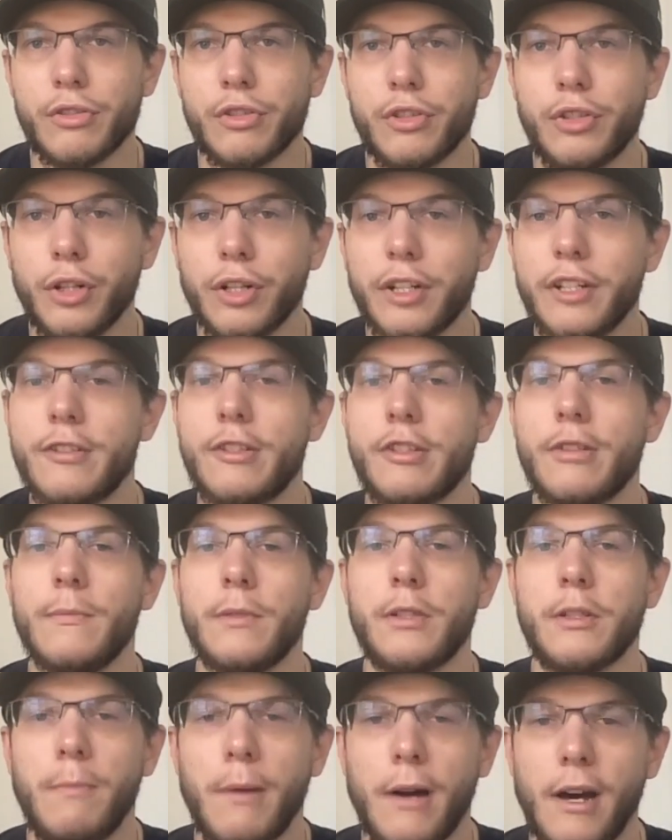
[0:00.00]
good in some
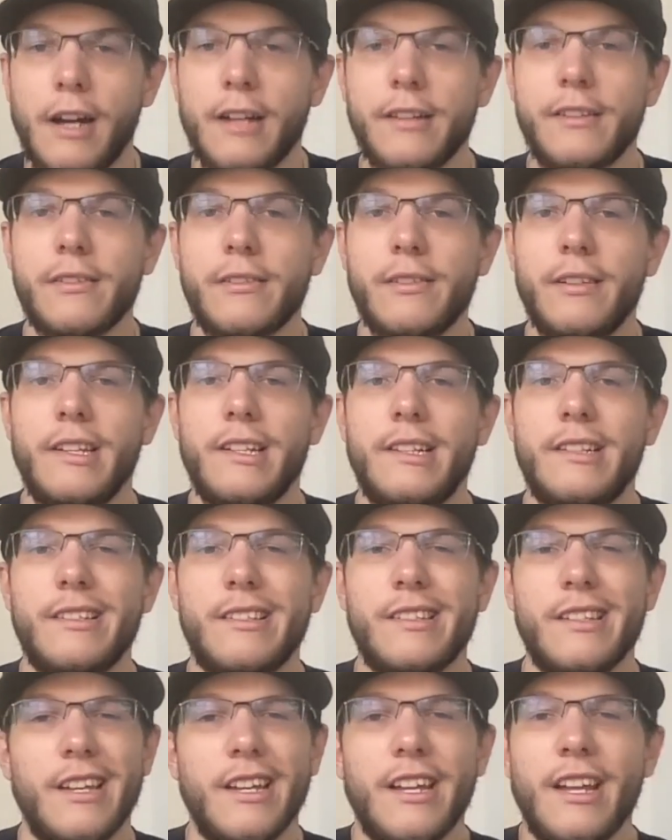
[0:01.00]
spots.
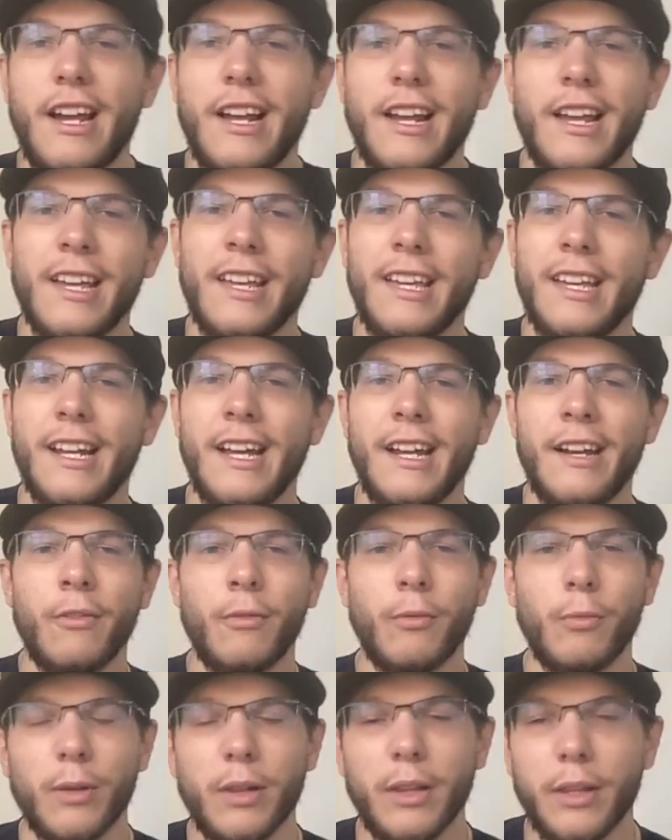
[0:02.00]
Again, I
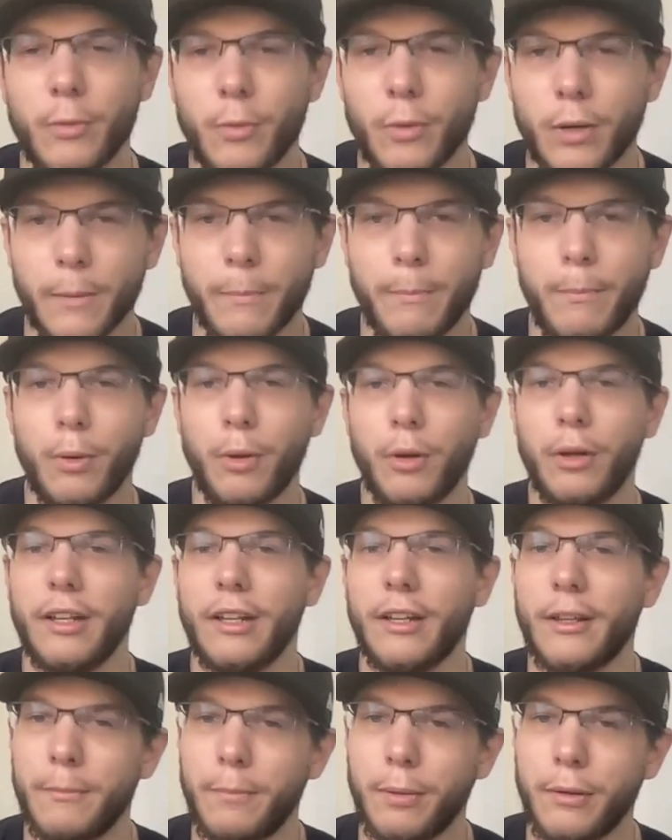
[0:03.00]
don't really want to put
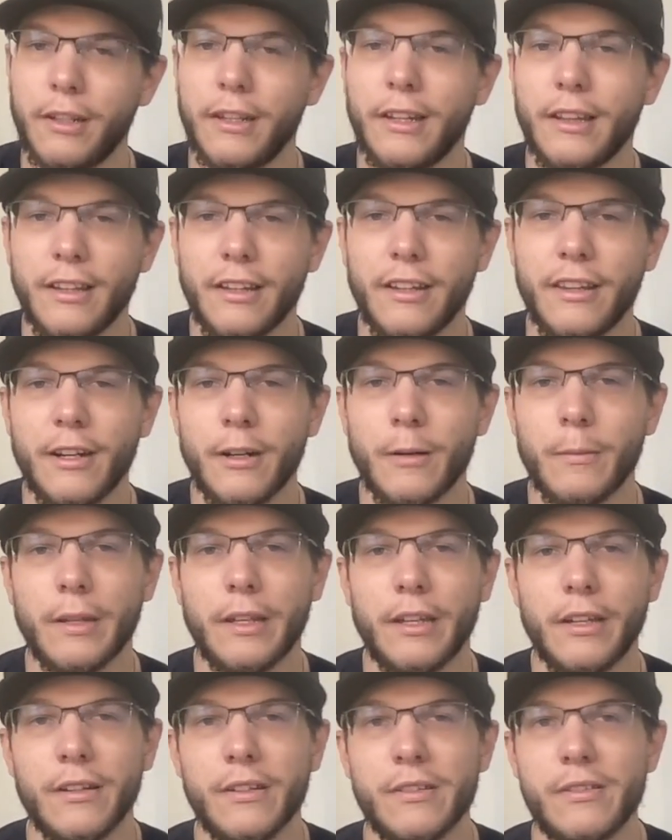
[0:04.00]
it completely there
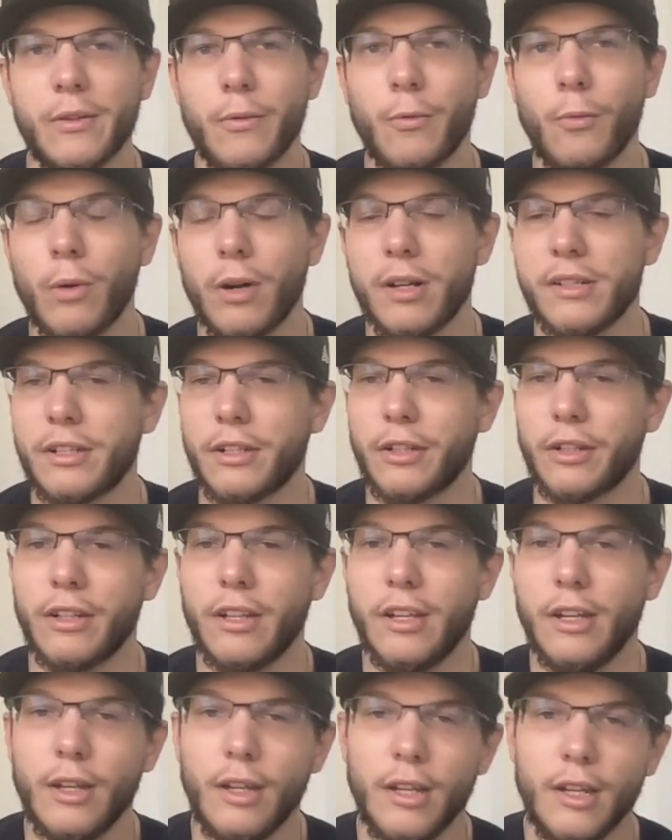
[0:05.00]
because it wasn't
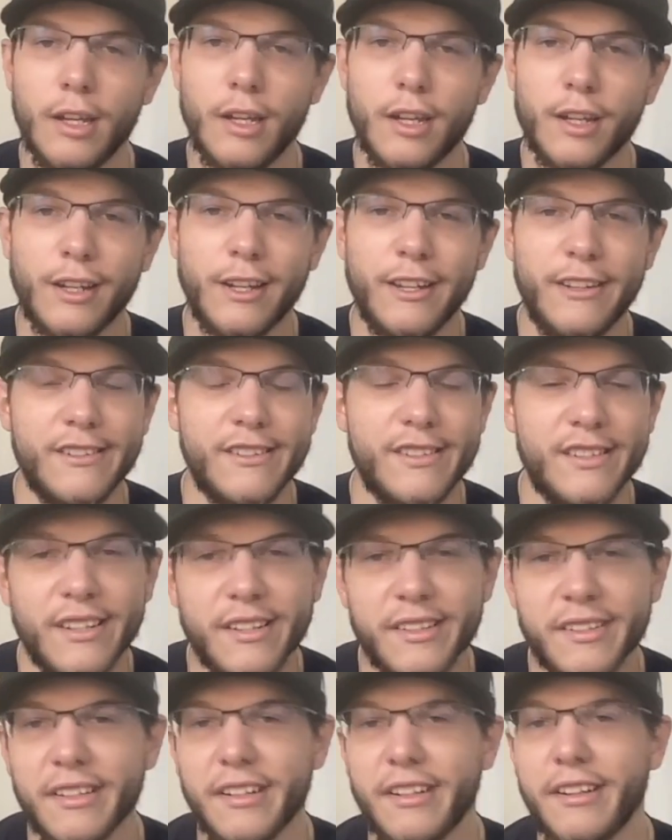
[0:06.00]

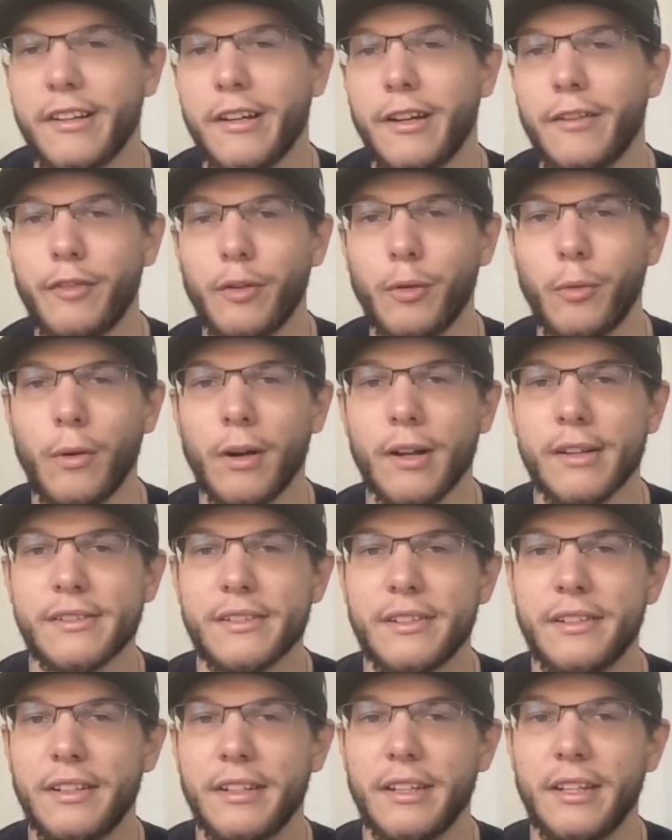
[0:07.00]
consistent enough. It
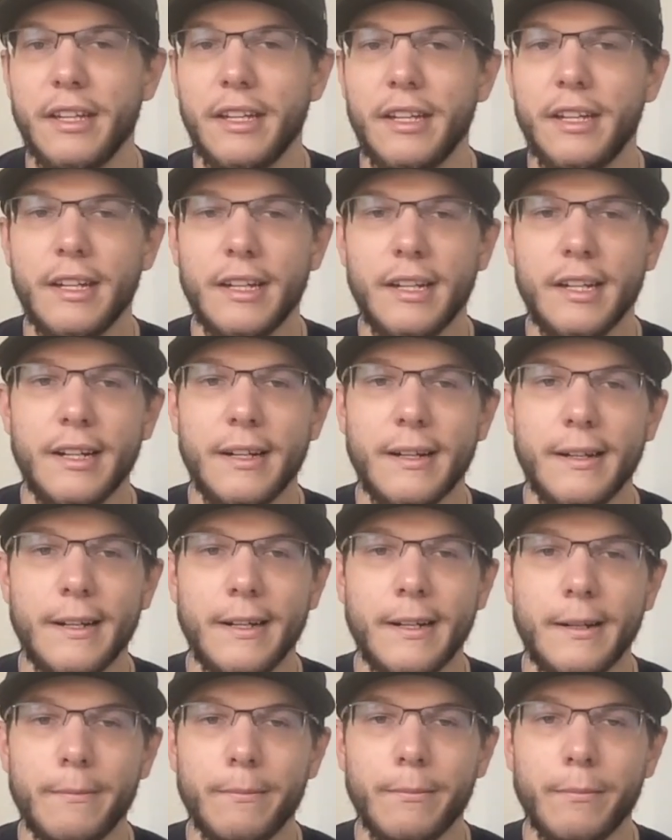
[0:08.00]
wasn't
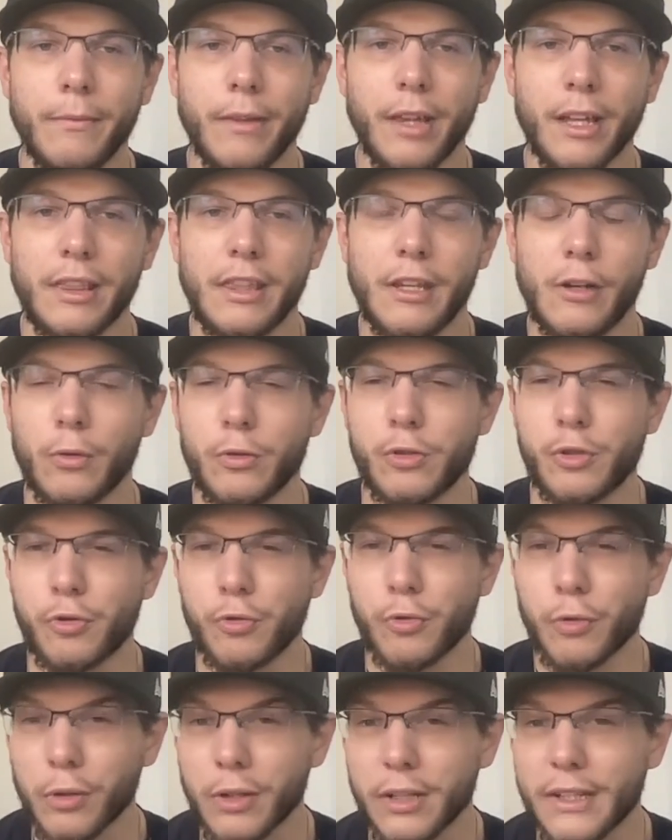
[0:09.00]
like they were
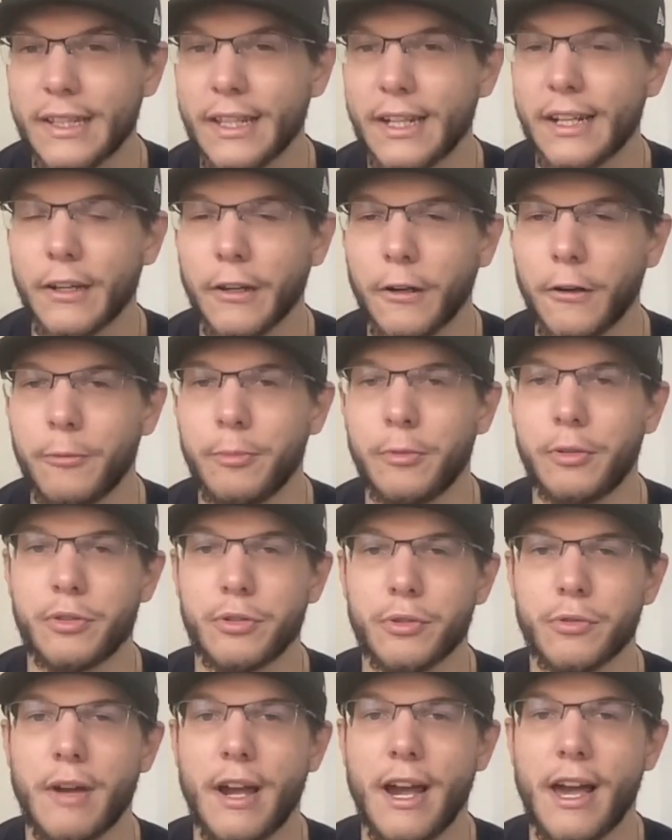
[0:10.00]
truly getting home to
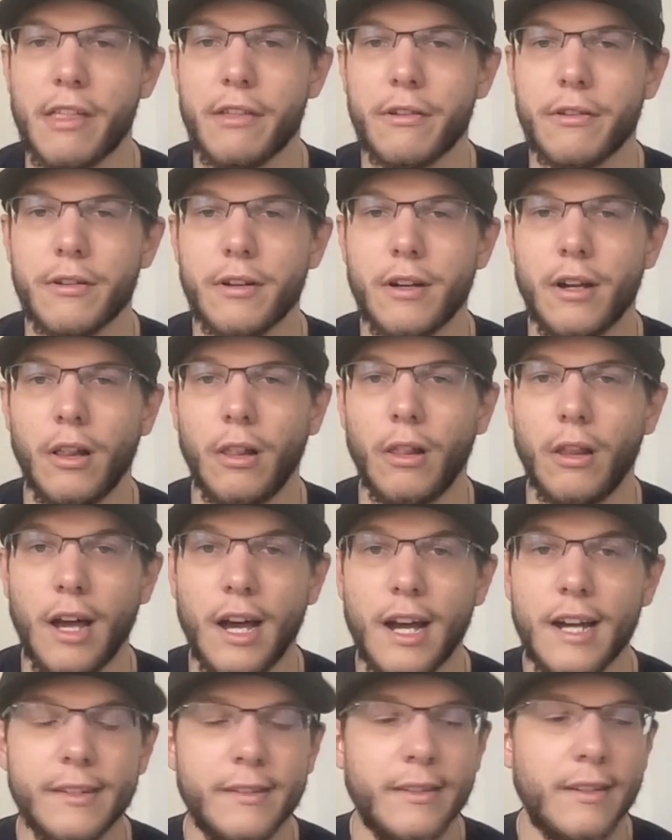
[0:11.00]
Drew Allar a
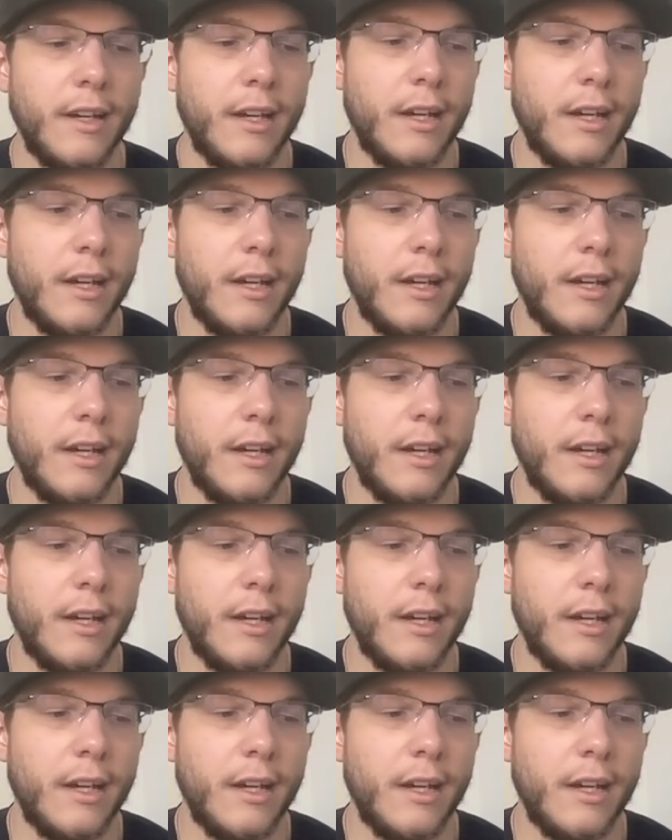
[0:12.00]
lot,